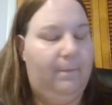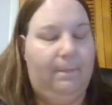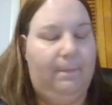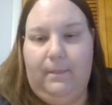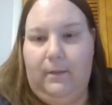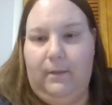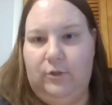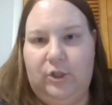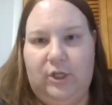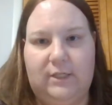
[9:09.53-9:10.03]

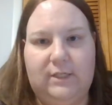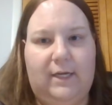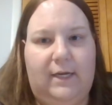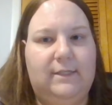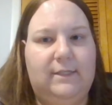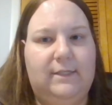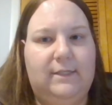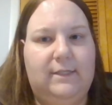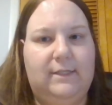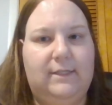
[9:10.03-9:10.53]
Just
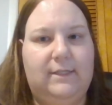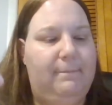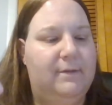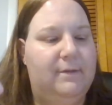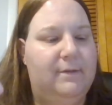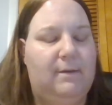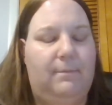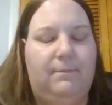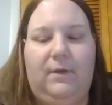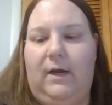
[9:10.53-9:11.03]
a tip,
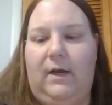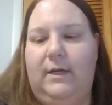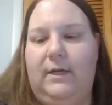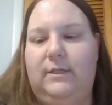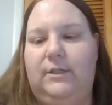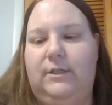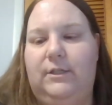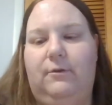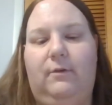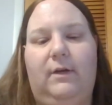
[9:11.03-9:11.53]
something I
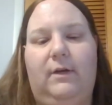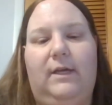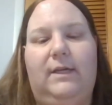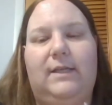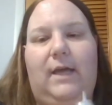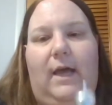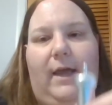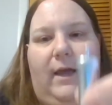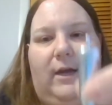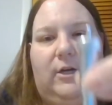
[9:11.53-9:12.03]
do, is
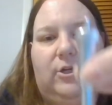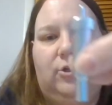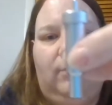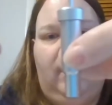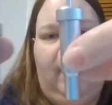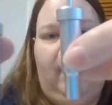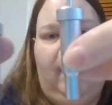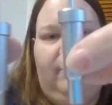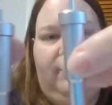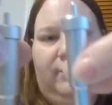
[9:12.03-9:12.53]
I
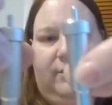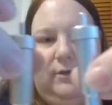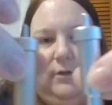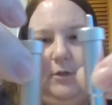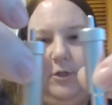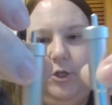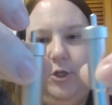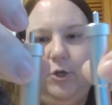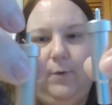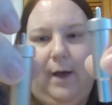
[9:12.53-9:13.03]
actually have
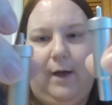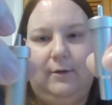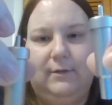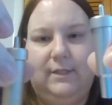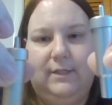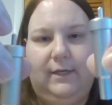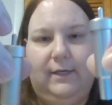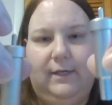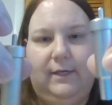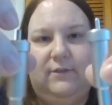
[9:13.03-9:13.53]
two
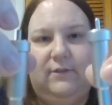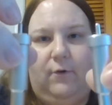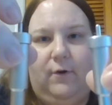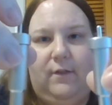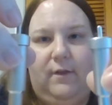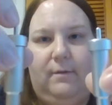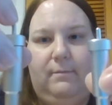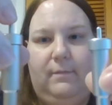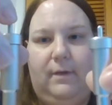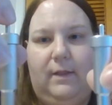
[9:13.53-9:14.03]
housing kits for
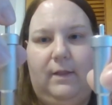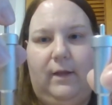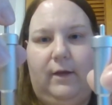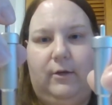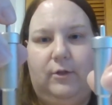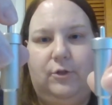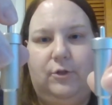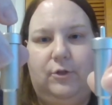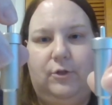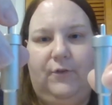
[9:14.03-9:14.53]
them, and they
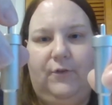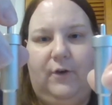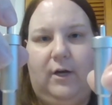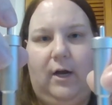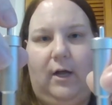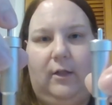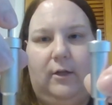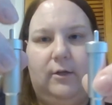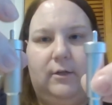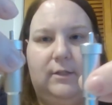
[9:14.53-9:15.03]
are two different
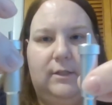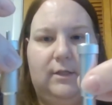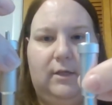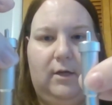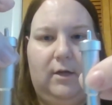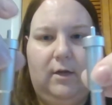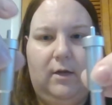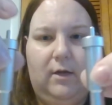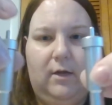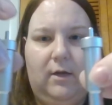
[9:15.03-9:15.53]
colors.
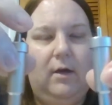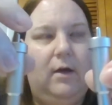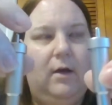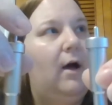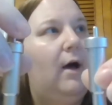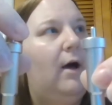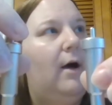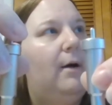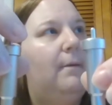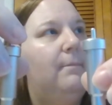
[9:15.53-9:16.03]

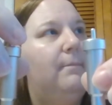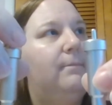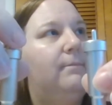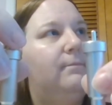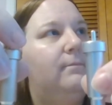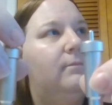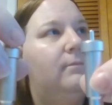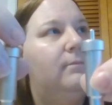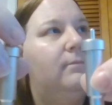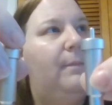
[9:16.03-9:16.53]

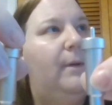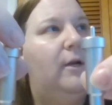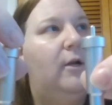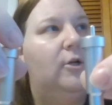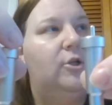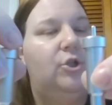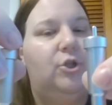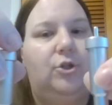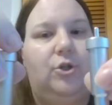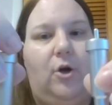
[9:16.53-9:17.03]
They may
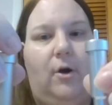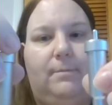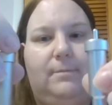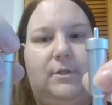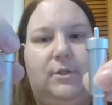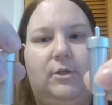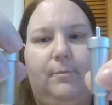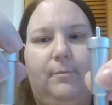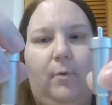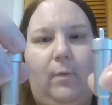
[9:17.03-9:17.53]
not show up
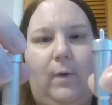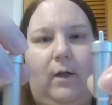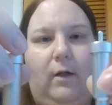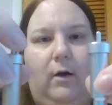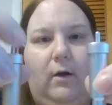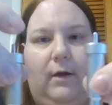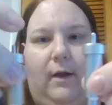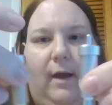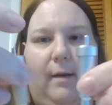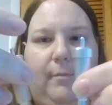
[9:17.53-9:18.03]
super well
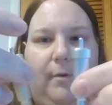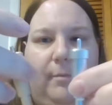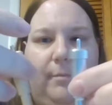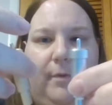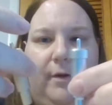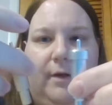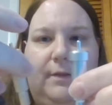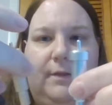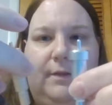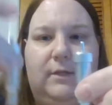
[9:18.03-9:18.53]
on camera,
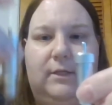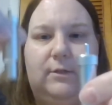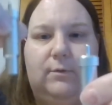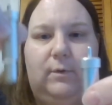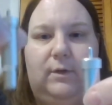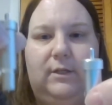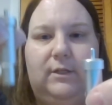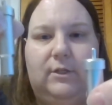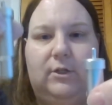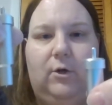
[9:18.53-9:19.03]
but this
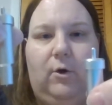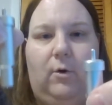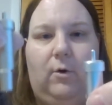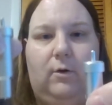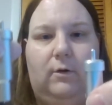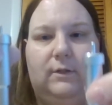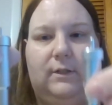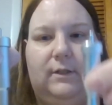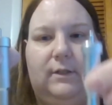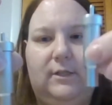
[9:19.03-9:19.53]
one is
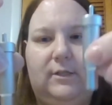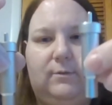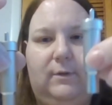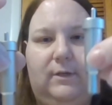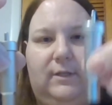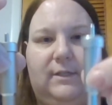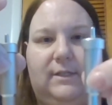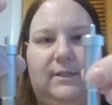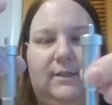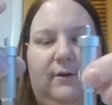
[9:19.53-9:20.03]
gold, this one
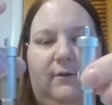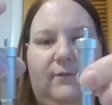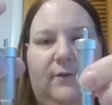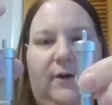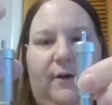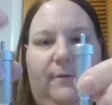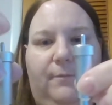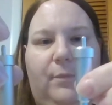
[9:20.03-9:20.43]
is silver.